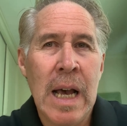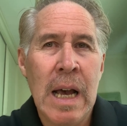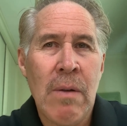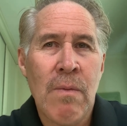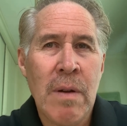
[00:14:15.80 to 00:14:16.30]

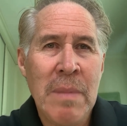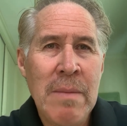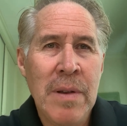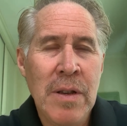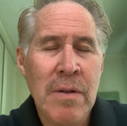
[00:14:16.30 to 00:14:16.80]
Remember,
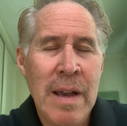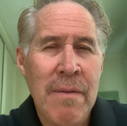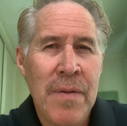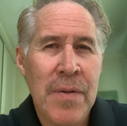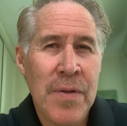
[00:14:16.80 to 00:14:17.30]
you have
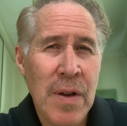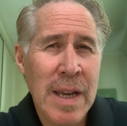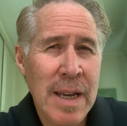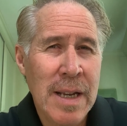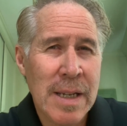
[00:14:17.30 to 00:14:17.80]
30
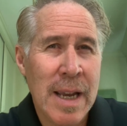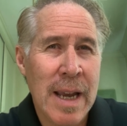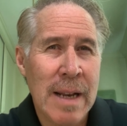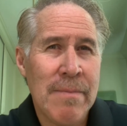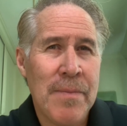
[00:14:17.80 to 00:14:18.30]
years
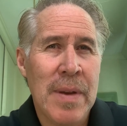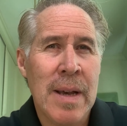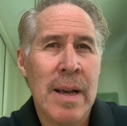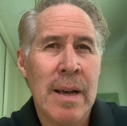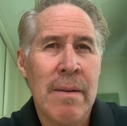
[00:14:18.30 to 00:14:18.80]
ahead
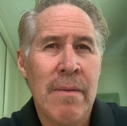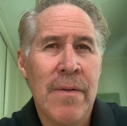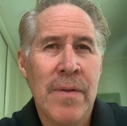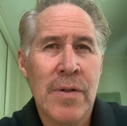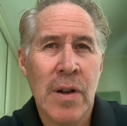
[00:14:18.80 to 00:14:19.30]

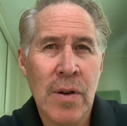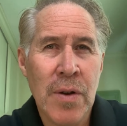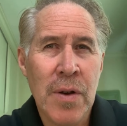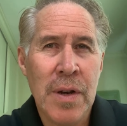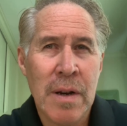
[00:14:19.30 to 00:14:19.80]
to
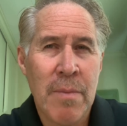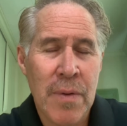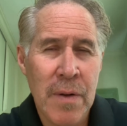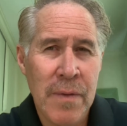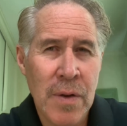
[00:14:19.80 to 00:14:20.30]
learn and
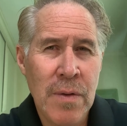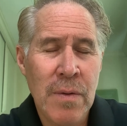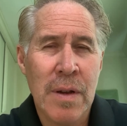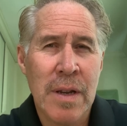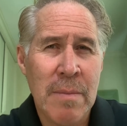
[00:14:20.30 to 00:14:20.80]
improve you
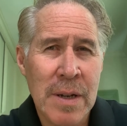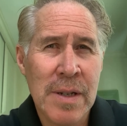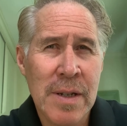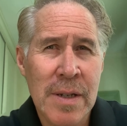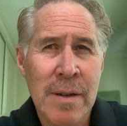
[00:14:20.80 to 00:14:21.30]
and your
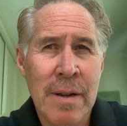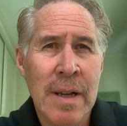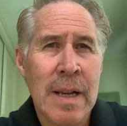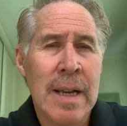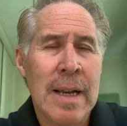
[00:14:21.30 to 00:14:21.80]
business.
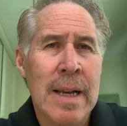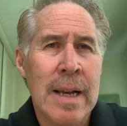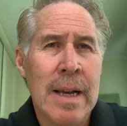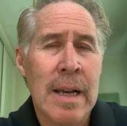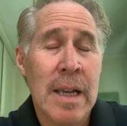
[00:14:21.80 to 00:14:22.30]

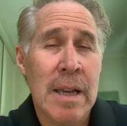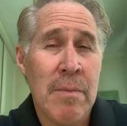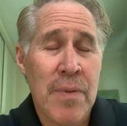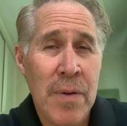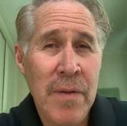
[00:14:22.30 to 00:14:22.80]

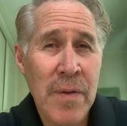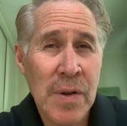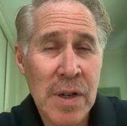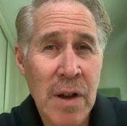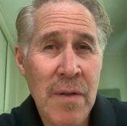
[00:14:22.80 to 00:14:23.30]
Improve
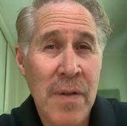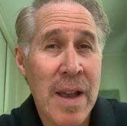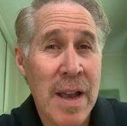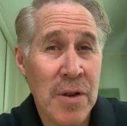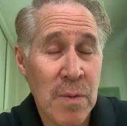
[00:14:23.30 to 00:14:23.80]
yourself
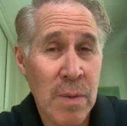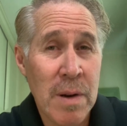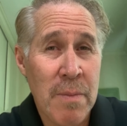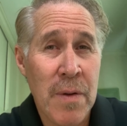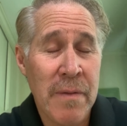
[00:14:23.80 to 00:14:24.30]
and you will
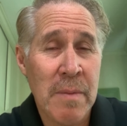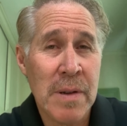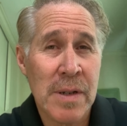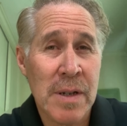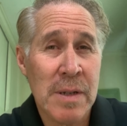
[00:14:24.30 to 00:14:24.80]
improve your
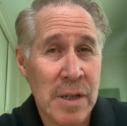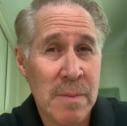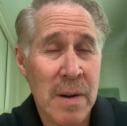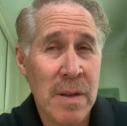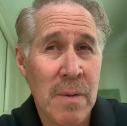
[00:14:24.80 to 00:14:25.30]
business, just
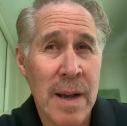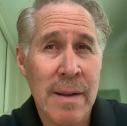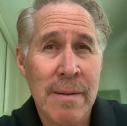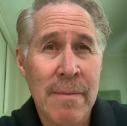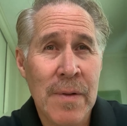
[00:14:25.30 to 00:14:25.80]
by the way.
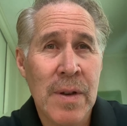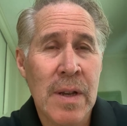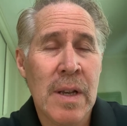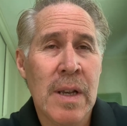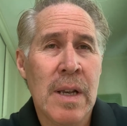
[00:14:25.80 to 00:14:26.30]

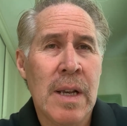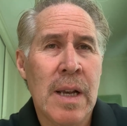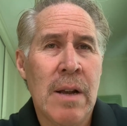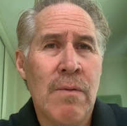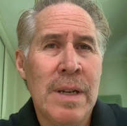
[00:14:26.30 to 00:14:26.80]

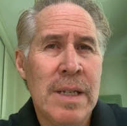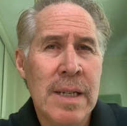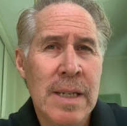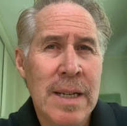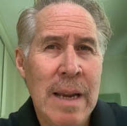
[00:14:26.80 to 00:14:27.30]
Resist
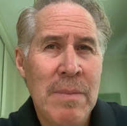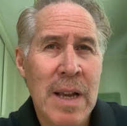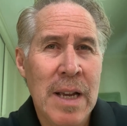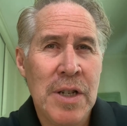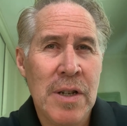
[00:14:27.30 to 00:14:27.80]
the
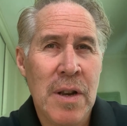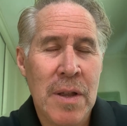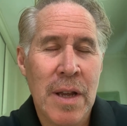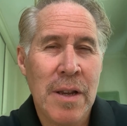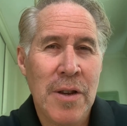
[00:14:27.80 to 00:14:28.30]
temptation to
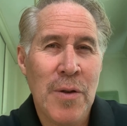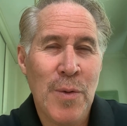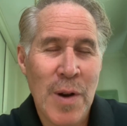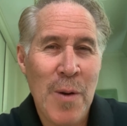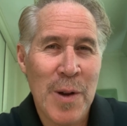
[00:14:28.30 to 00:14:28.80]
think you
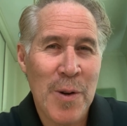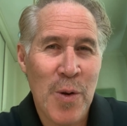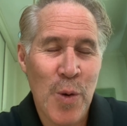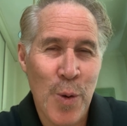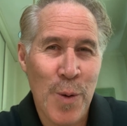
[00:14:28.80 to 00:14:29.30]
know it
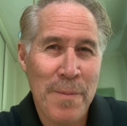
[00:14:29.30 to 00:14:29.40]
all.